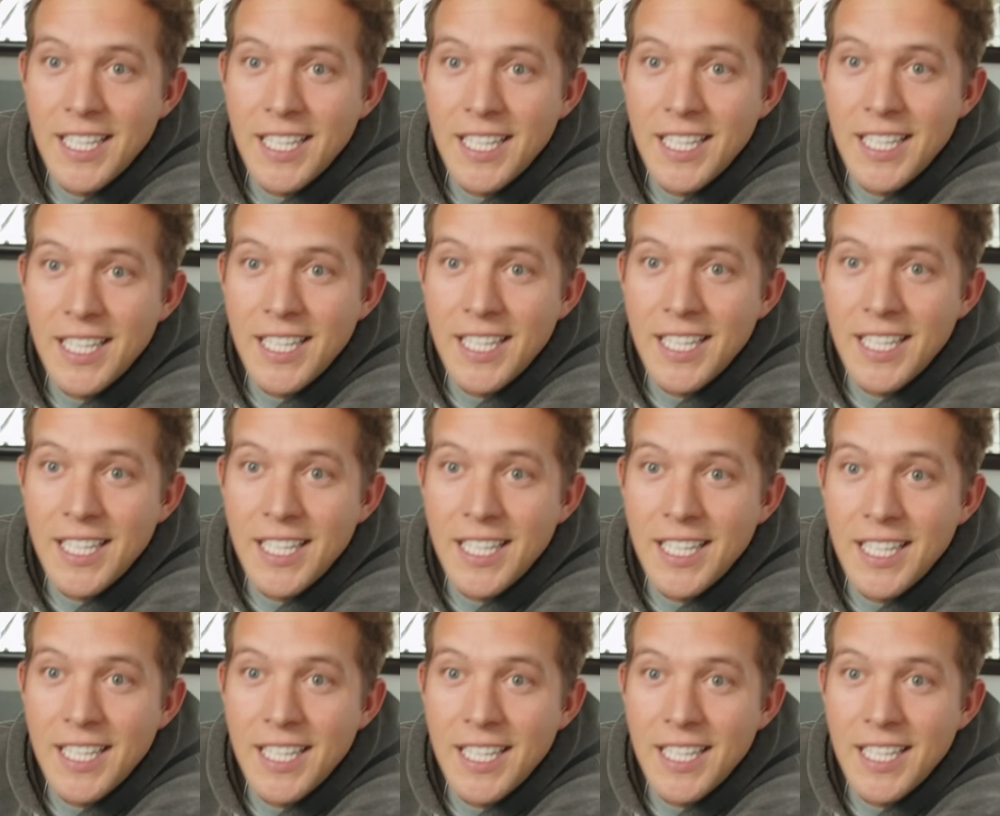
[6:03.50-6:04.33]
is getting out of
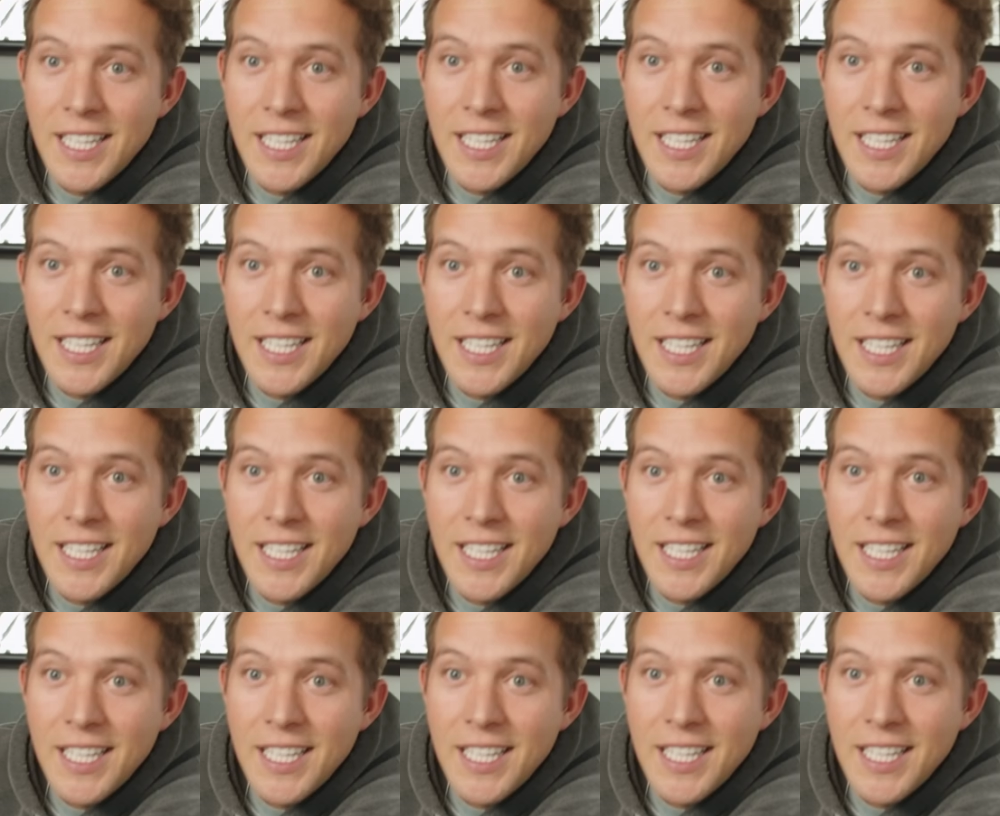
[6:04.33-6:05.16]
hand, bro. This is
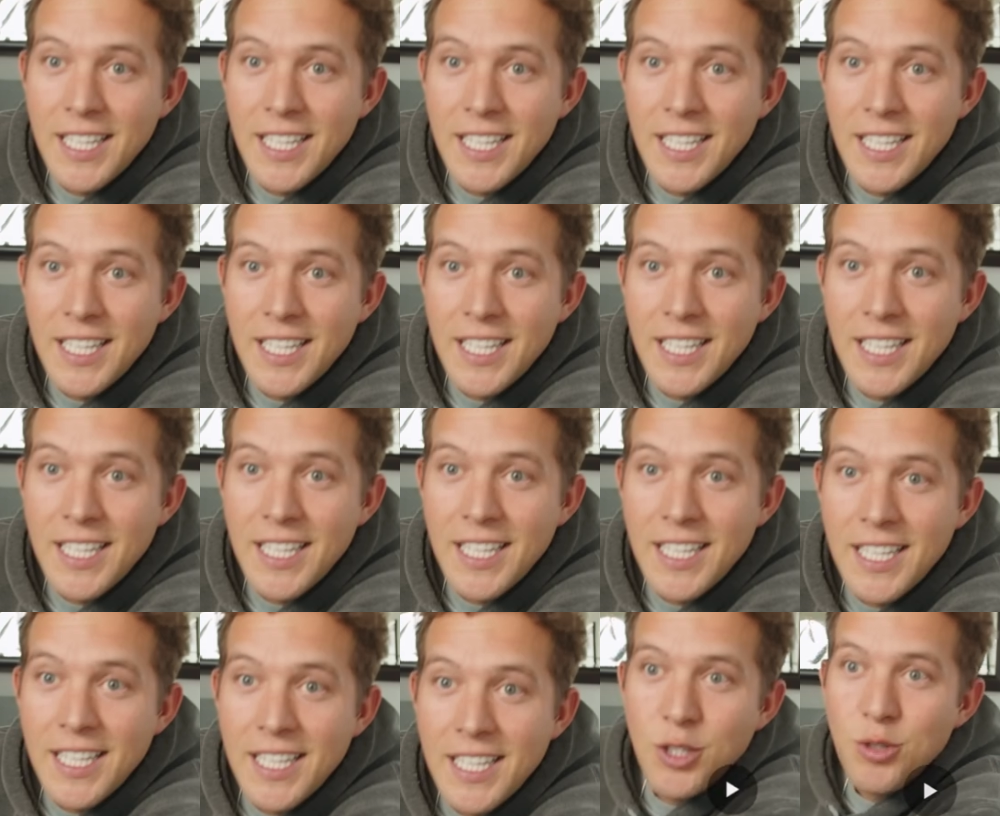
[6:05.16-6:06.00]
this is
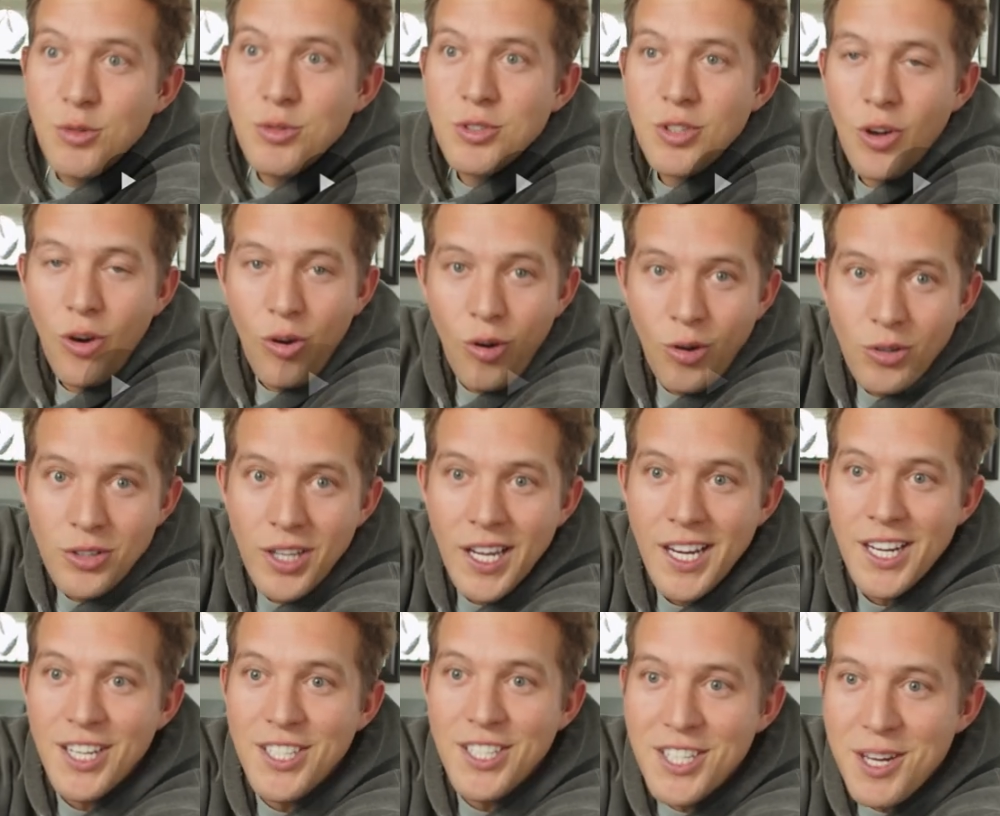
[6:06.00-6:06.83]
ridiculous. He goons
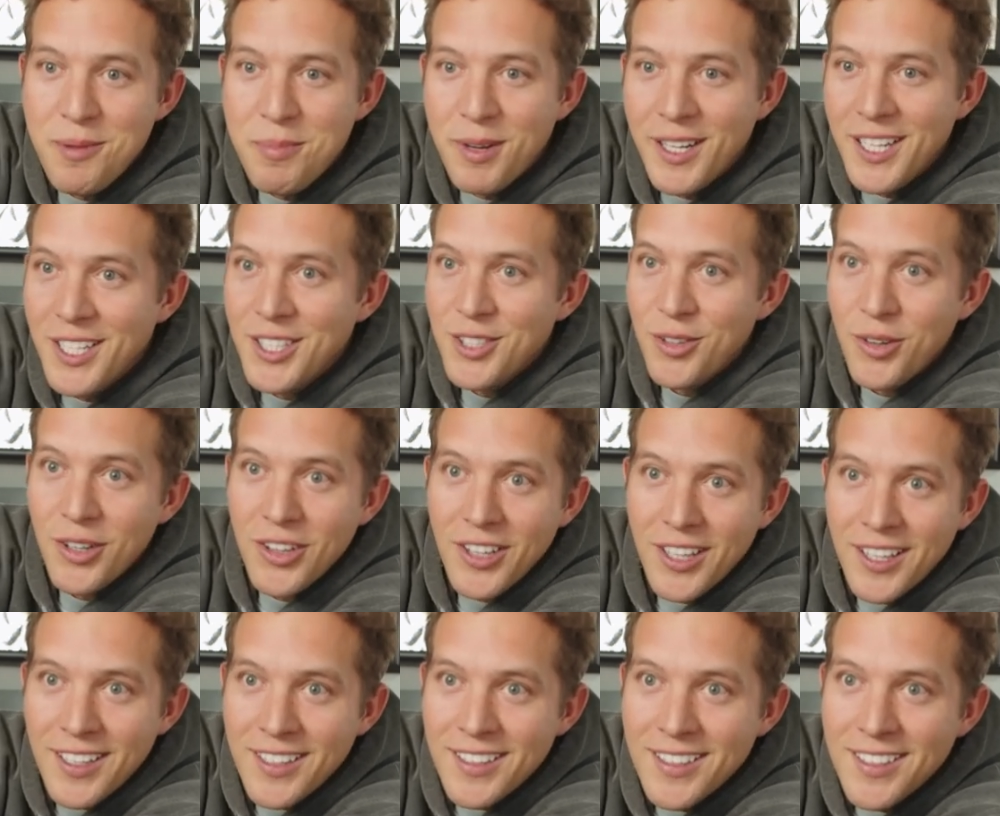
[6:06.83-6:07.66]
all day to shibbity
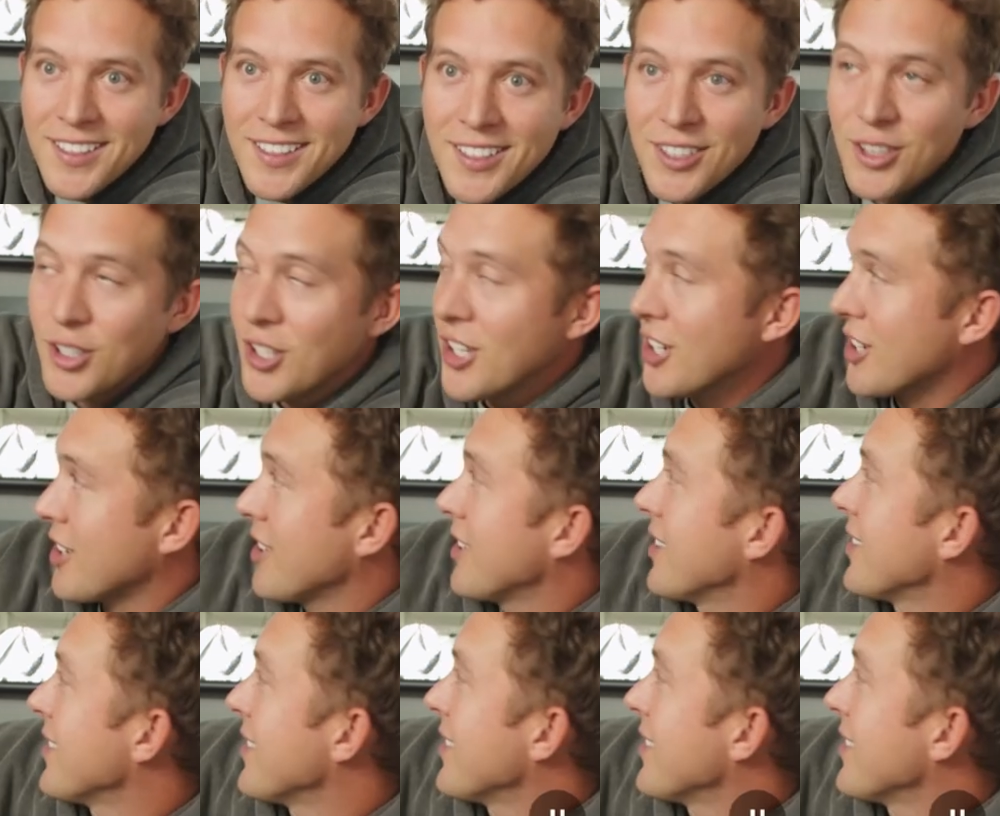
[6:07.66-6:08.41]
toilet. Look. To